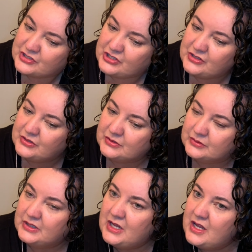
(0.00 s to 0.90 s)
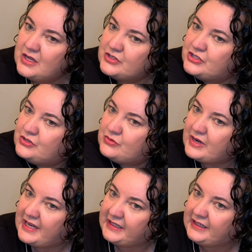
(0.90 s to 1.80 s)
to do
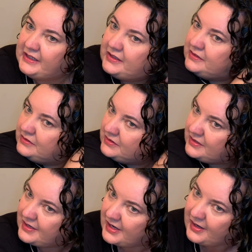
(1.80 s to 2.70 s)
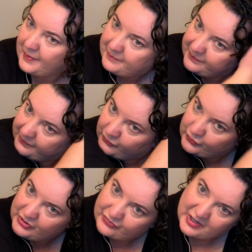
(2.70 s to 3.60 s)
any um,
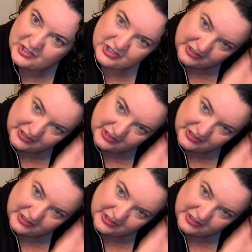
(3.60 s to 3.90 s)
refresh